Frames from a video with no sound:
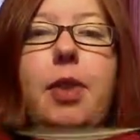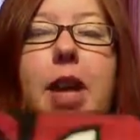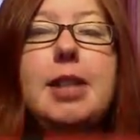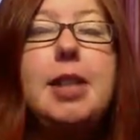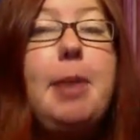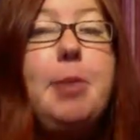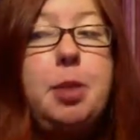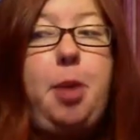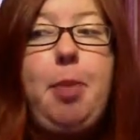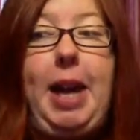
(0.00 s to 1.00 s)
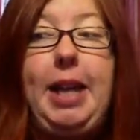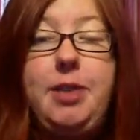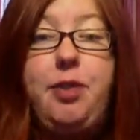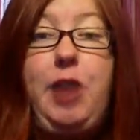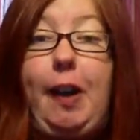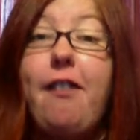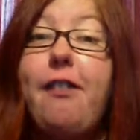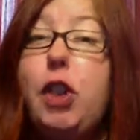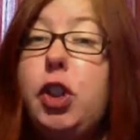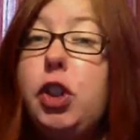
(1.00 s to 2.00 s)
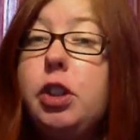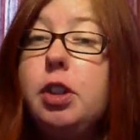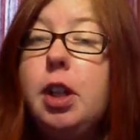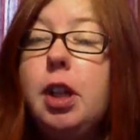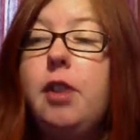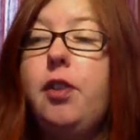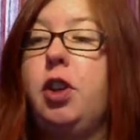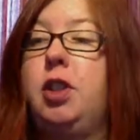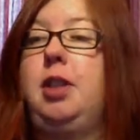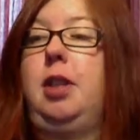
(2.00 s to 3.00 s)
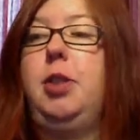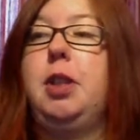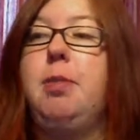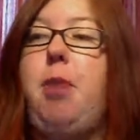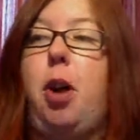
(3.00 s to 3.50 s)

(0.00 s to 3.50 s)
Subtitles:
lots of times the sweater bag gets very full versus the smaller